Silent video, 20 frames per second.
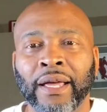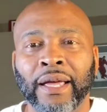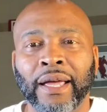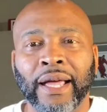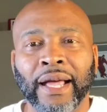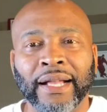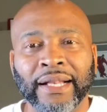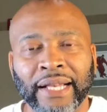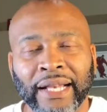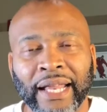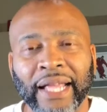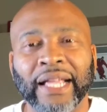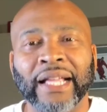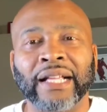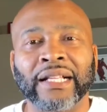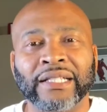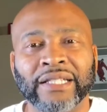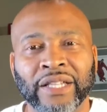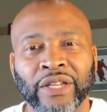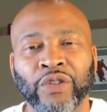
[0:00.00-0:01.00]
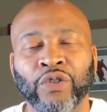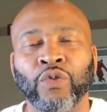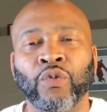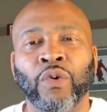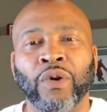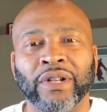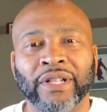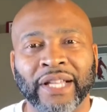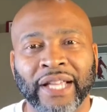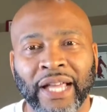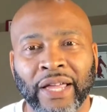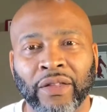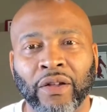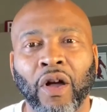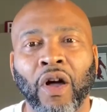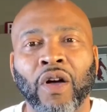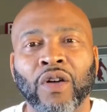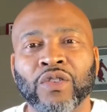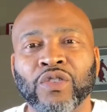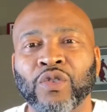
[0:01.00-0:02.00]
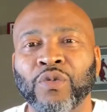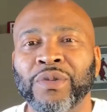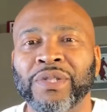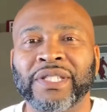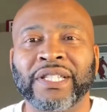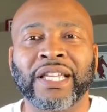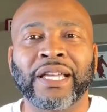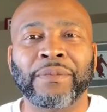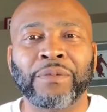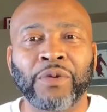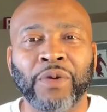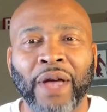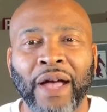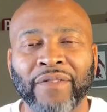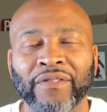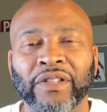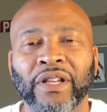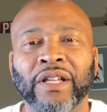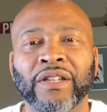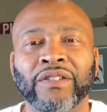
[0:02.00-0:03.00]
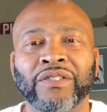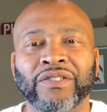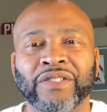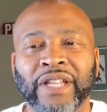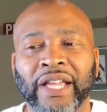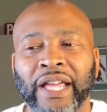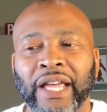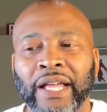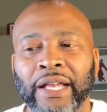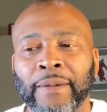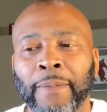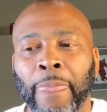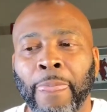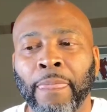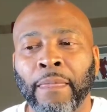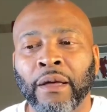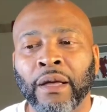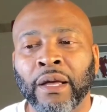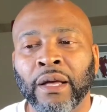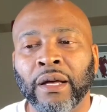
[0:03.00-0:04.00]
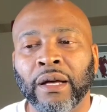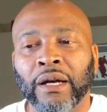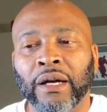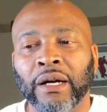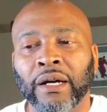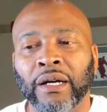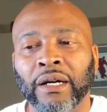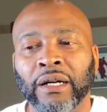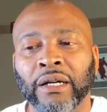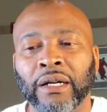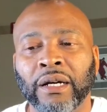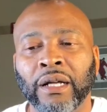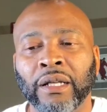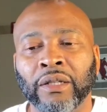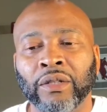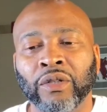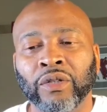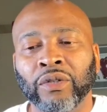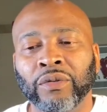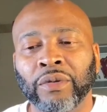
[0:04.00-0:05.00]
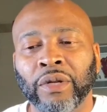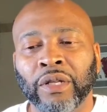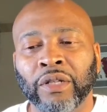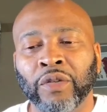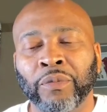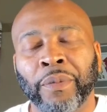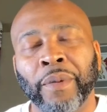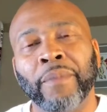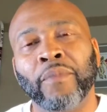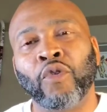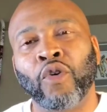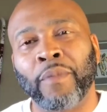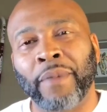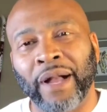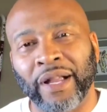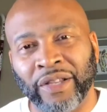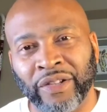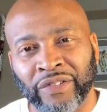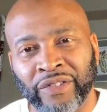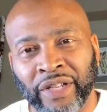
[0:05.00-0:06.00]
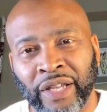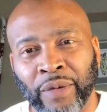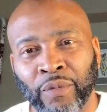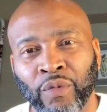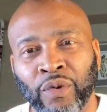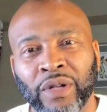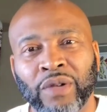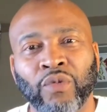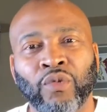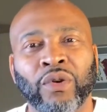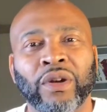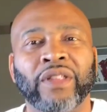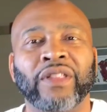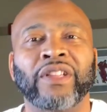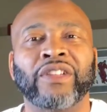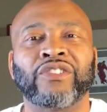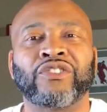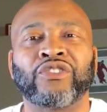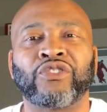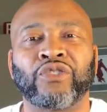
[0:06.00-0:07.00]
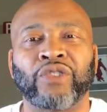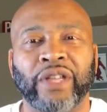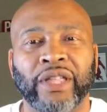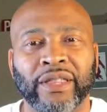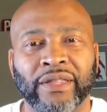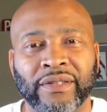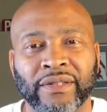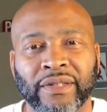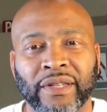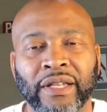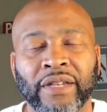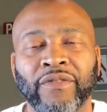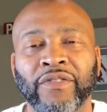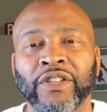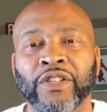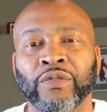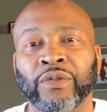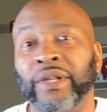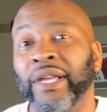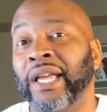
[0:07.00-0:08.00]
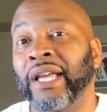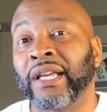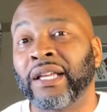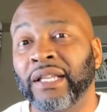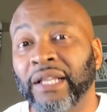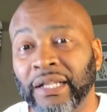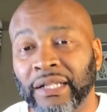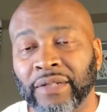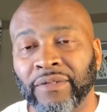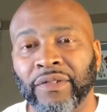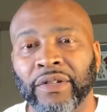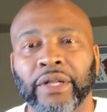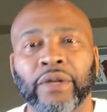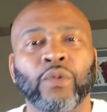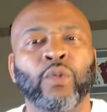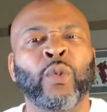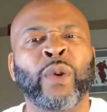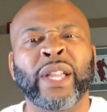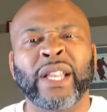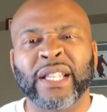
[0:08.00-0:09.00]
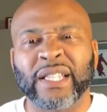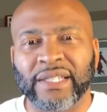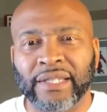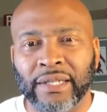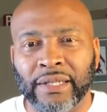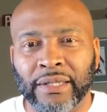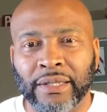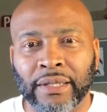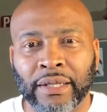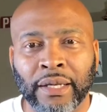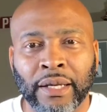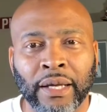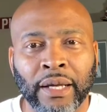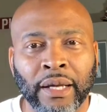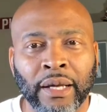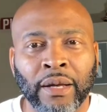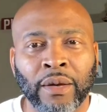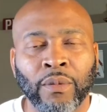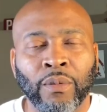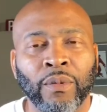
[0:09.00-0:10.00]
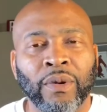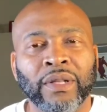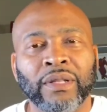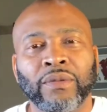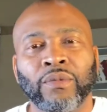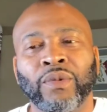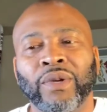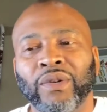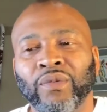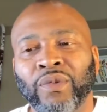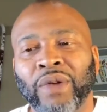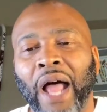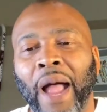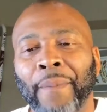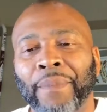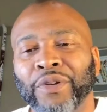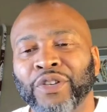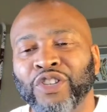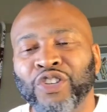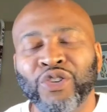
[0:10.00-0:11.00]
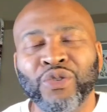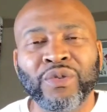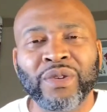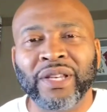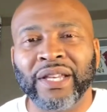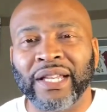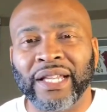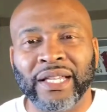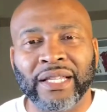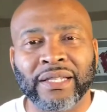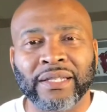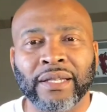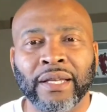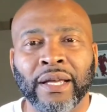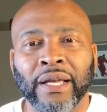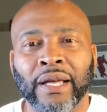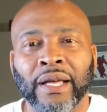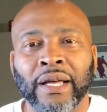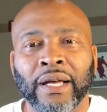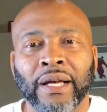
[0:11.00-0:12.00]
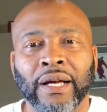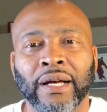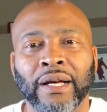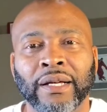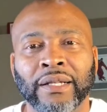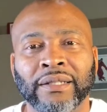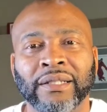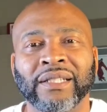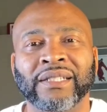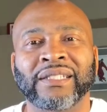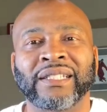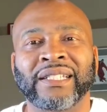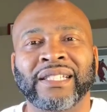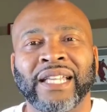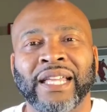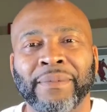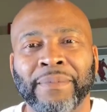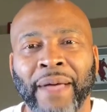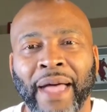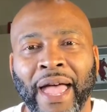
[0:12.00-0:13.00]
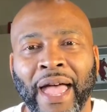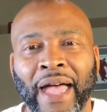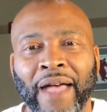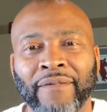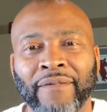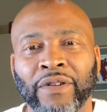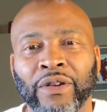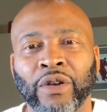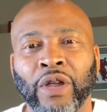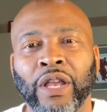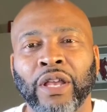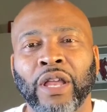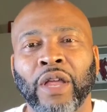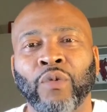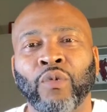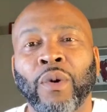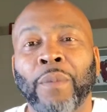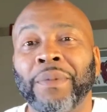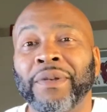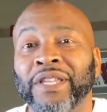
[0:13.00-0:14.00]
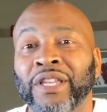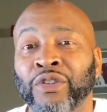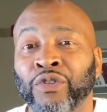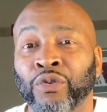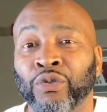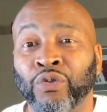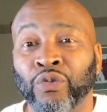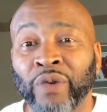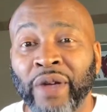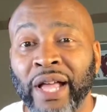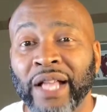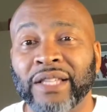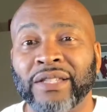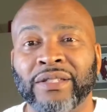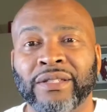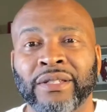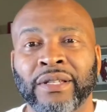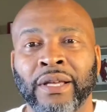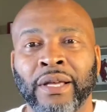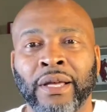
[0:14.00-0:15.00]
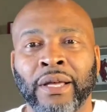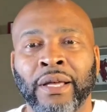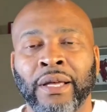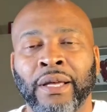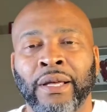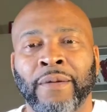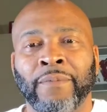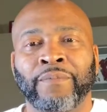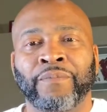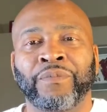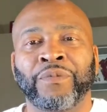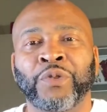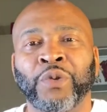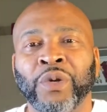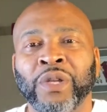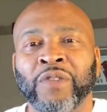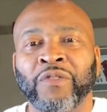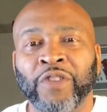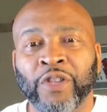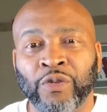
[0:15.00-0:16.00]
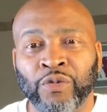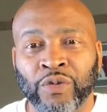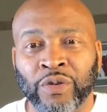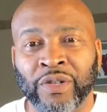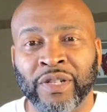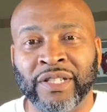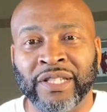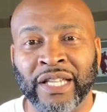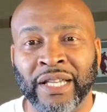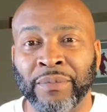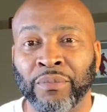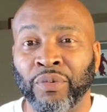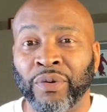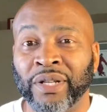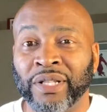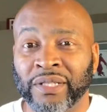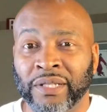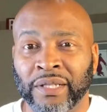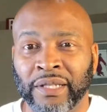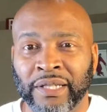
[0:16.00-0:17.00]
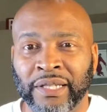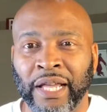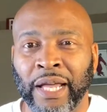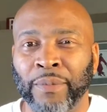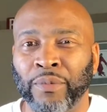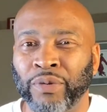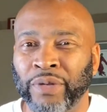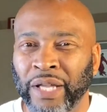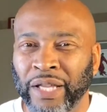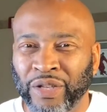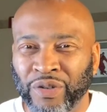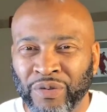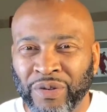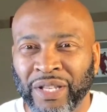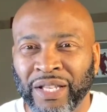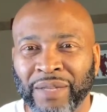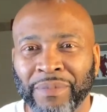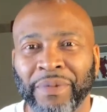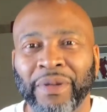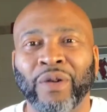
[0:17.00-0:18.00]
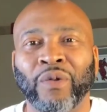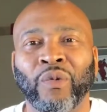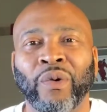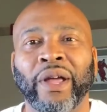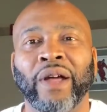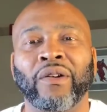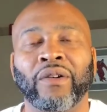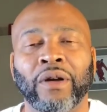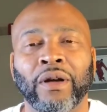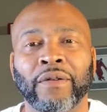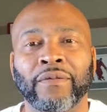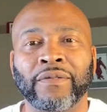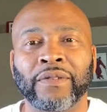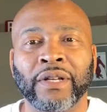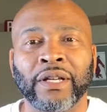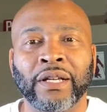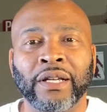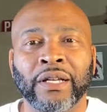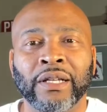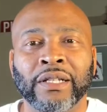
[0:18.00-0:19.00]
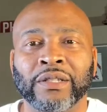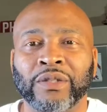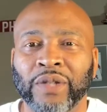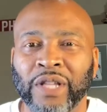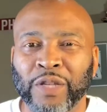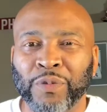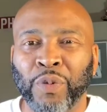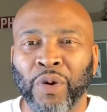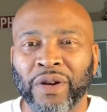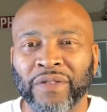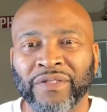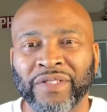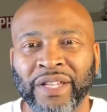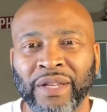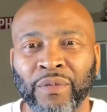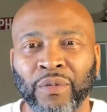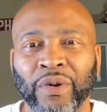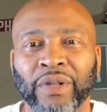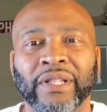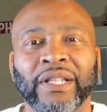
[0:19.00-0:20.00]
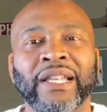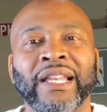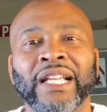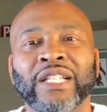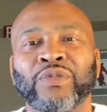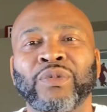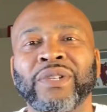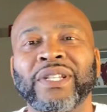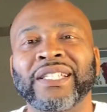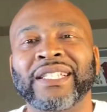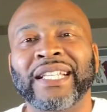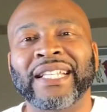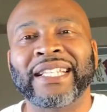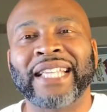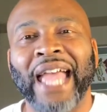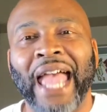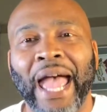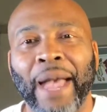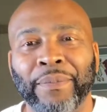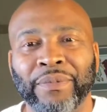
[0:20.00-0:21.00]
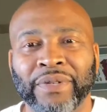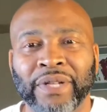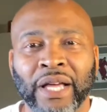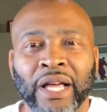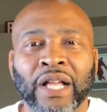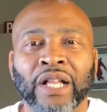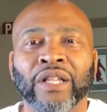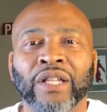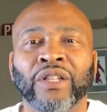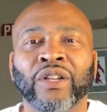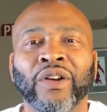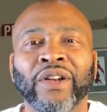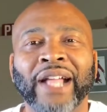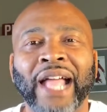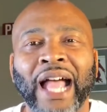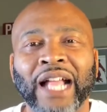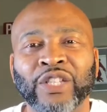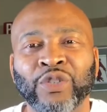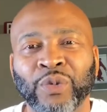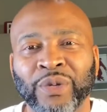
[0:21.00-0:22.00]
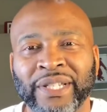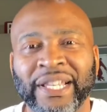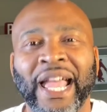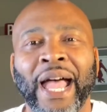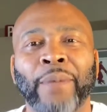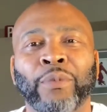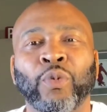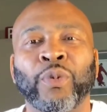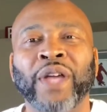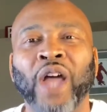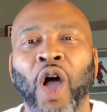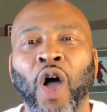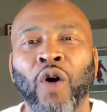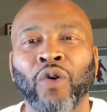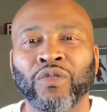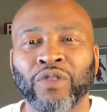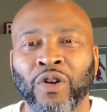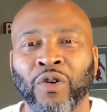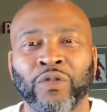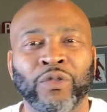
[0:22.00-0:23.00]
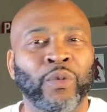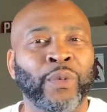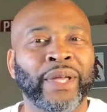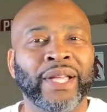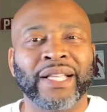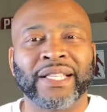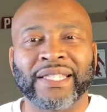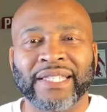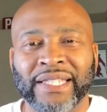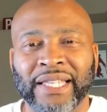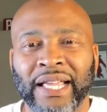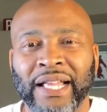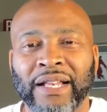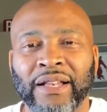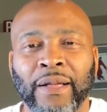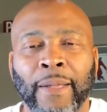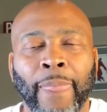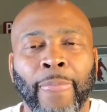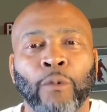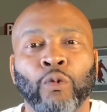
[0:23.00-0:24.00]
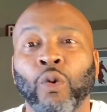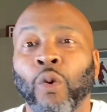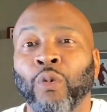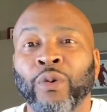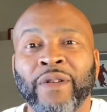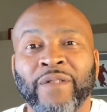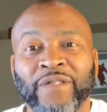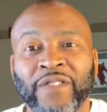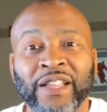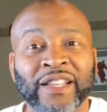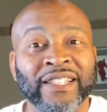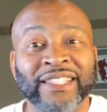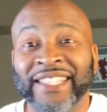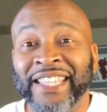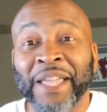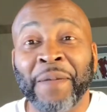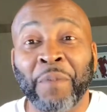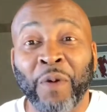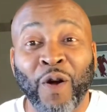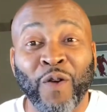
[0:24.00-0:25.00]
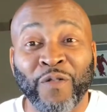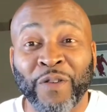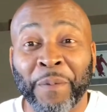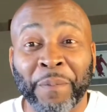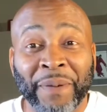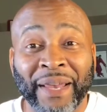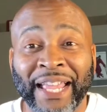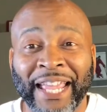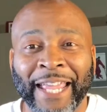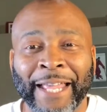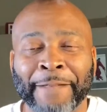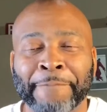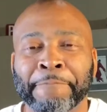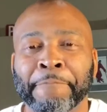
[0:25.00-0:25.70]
and that they can continue to work together. Also with team, you have to understand a little bit more about your team. What are their strengths individually and collectively? Weaknesses. What opportunities does the team have, and what potential threats do individuals on the team bring to the table that you need to be aware of? So that's part of teamwork. The next one is adapt. Learning how to adapt. We all know that we can set what we feel is the perfect plan,